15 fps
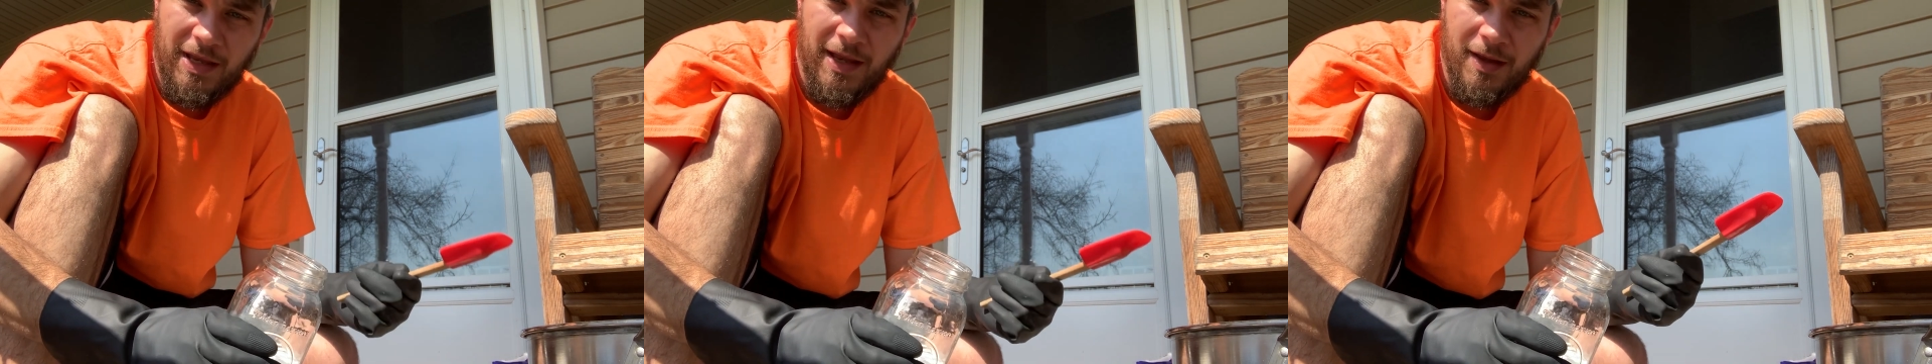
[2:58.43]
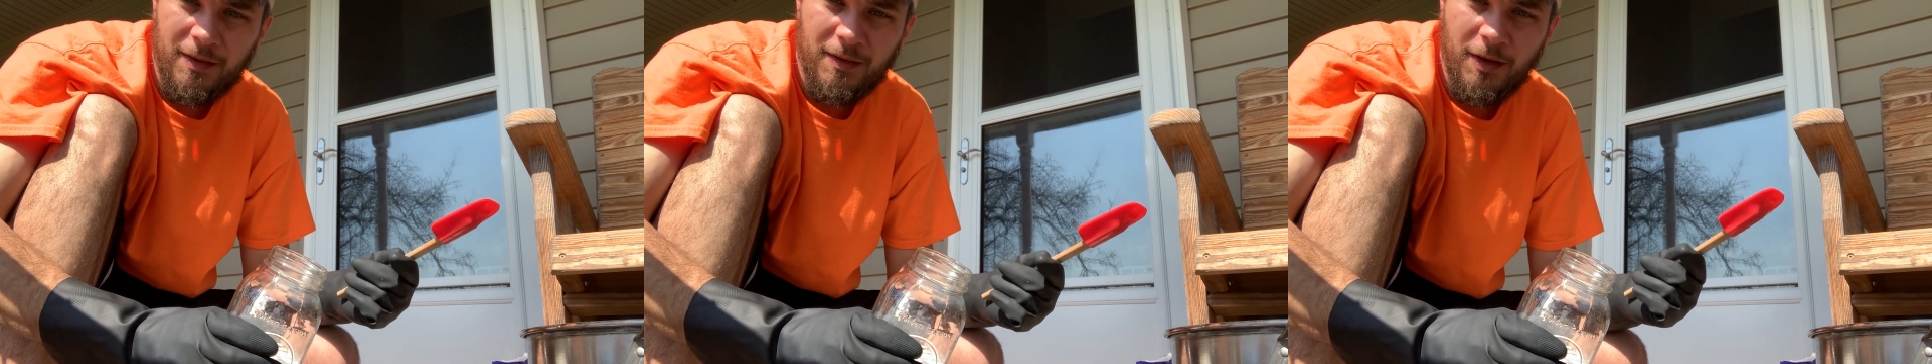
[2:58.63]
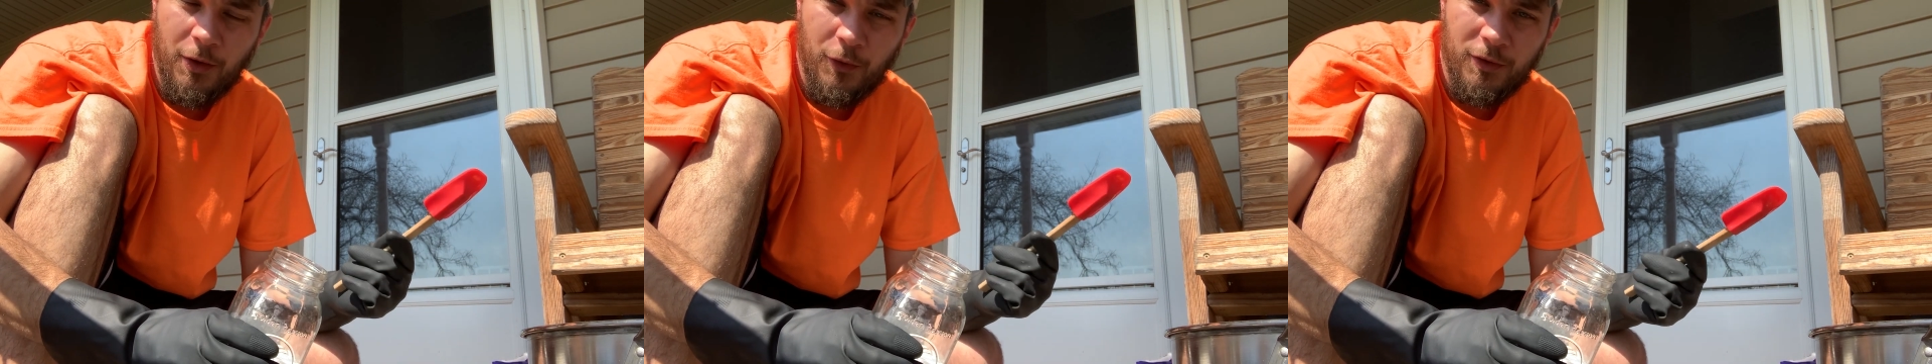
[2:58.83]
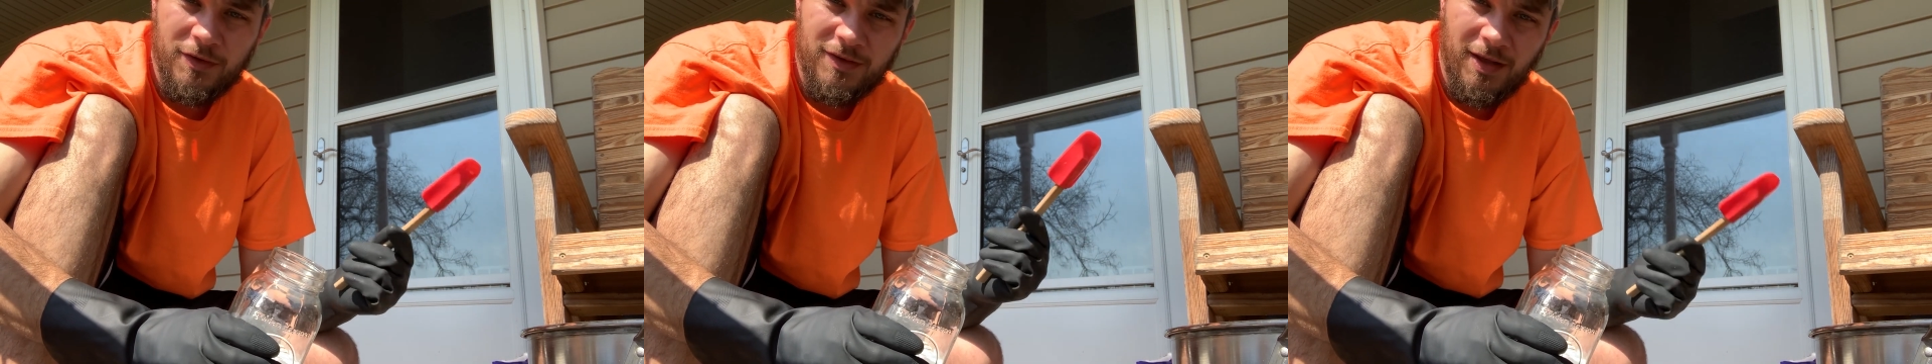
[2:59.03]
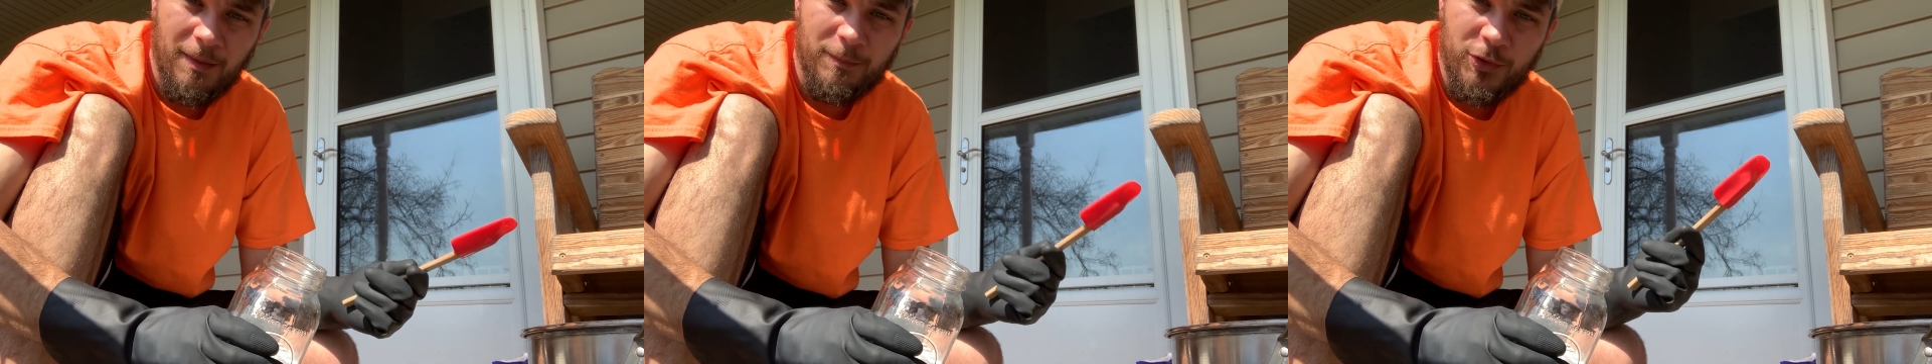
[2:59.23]
Can't go to
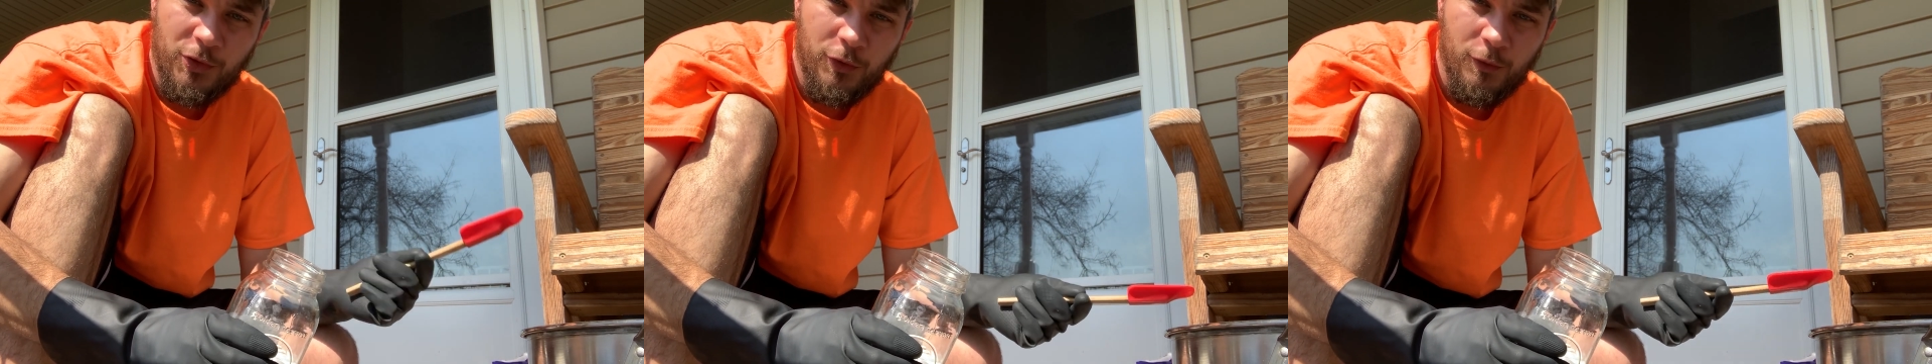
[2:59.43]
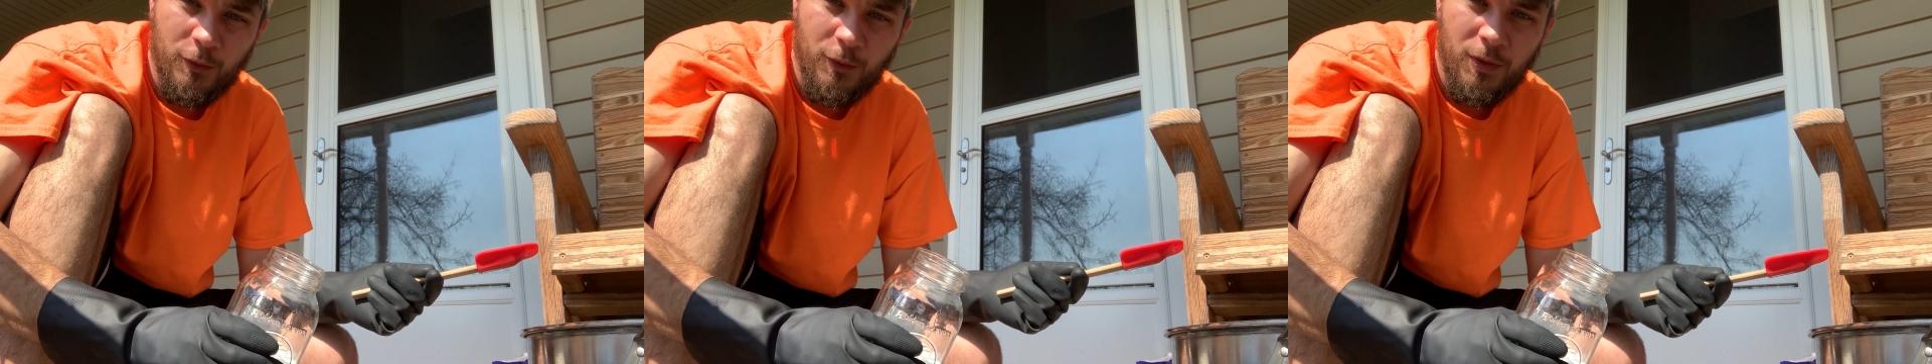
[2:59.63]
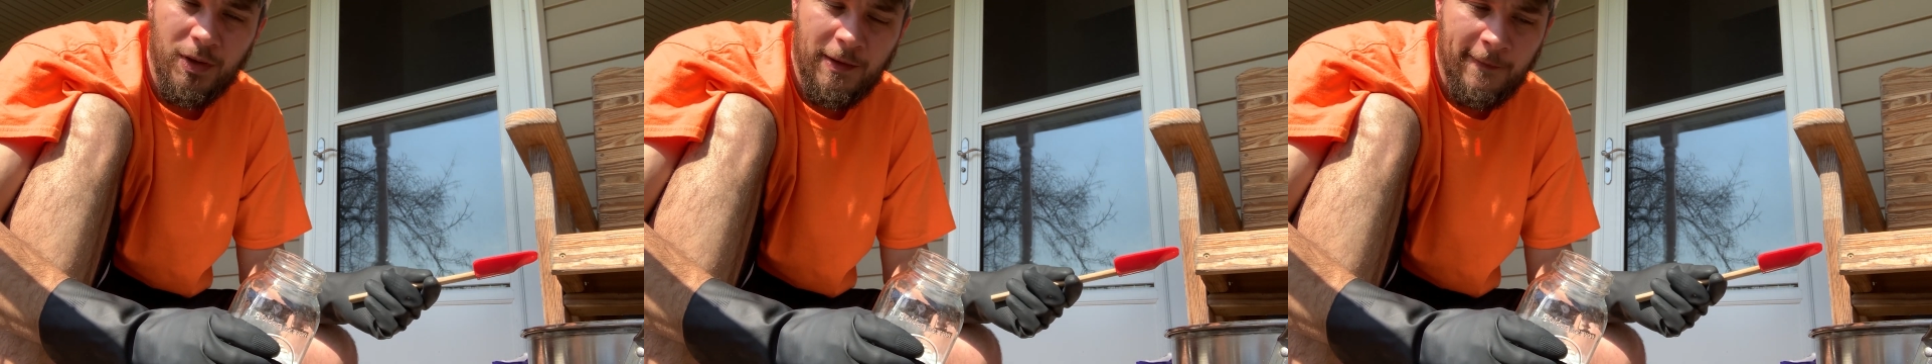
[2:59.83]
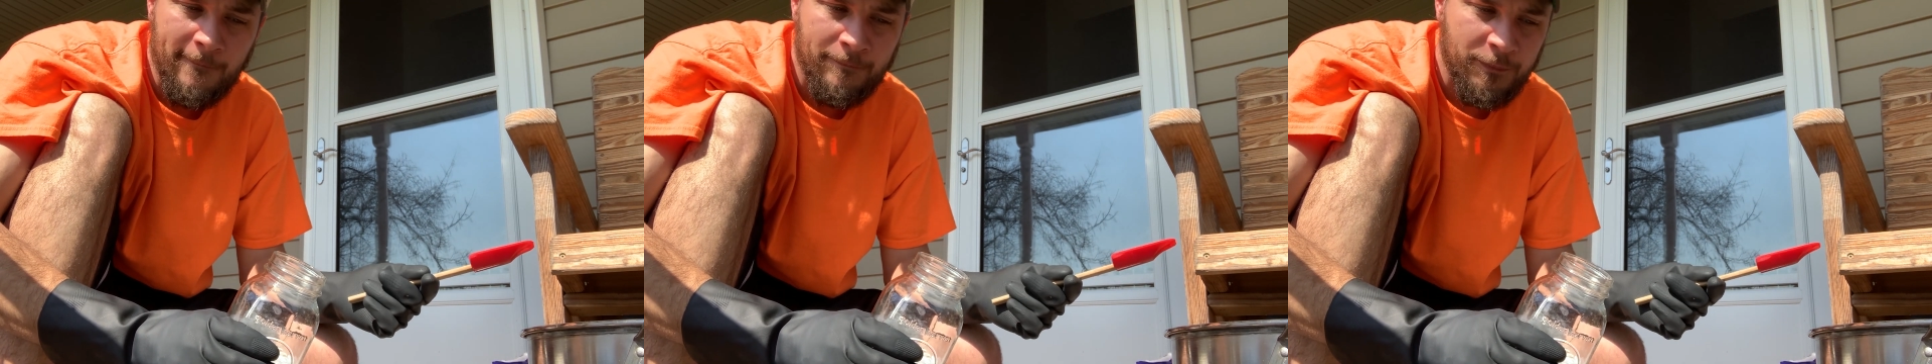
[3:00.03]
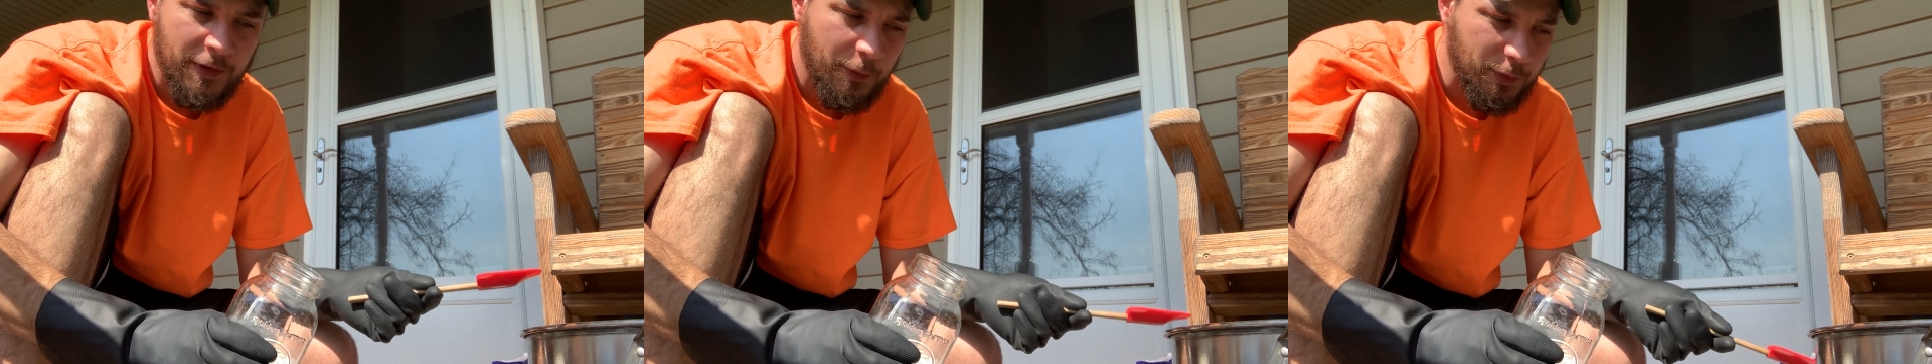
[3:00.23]
step 2,
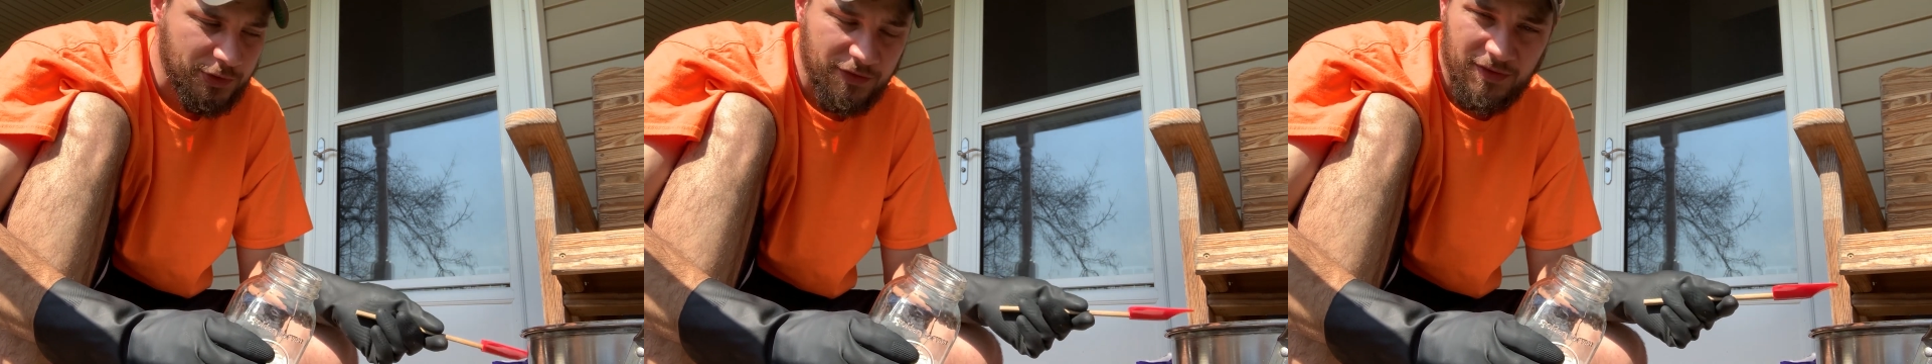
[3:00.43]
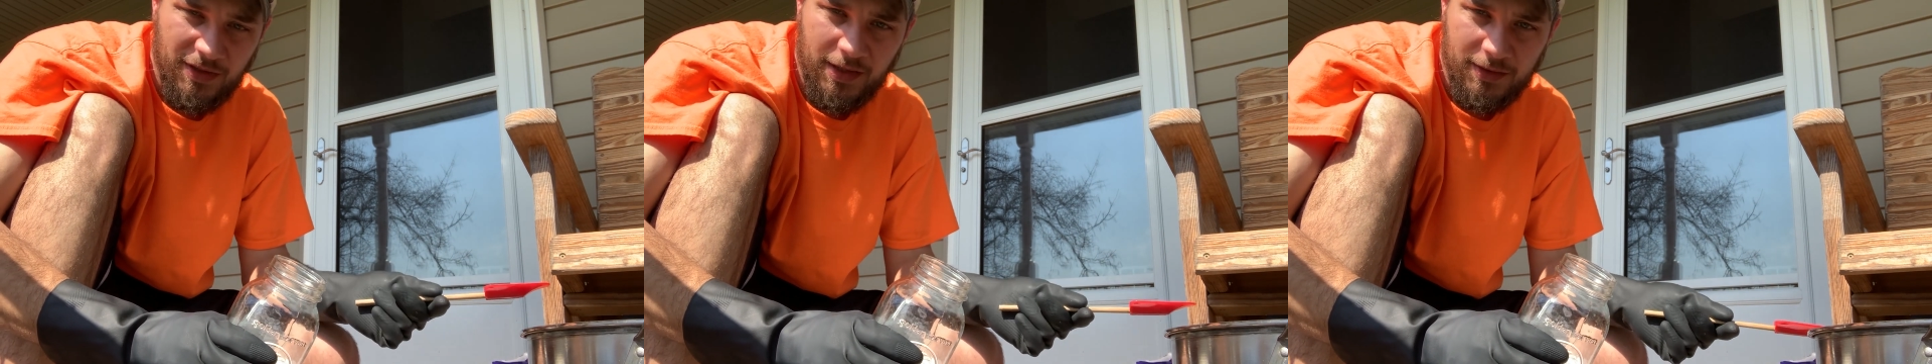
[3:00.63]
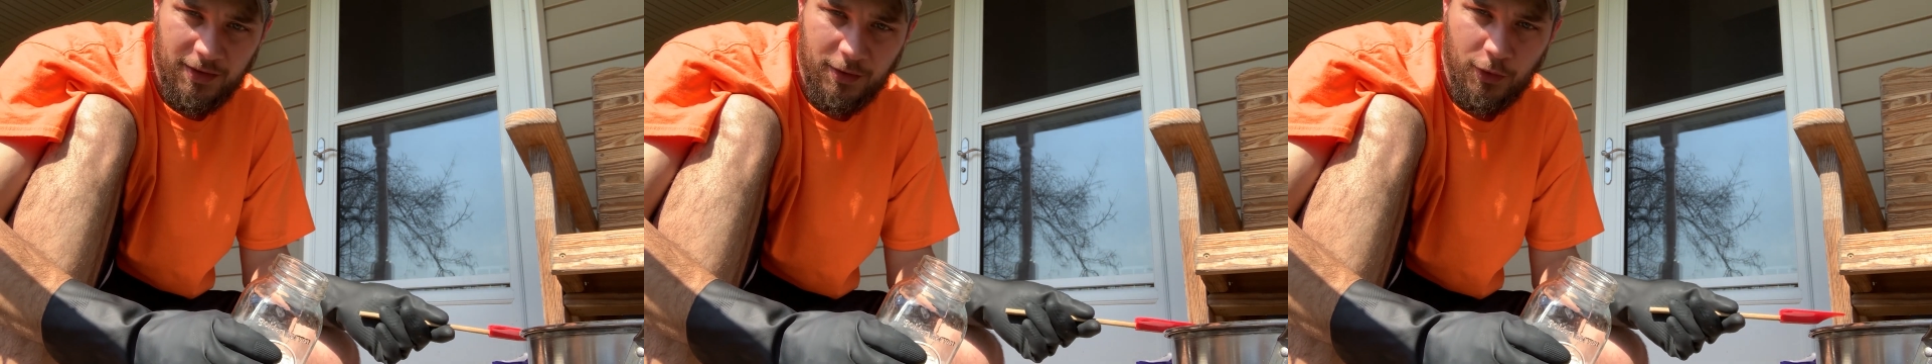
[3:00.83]
which is add the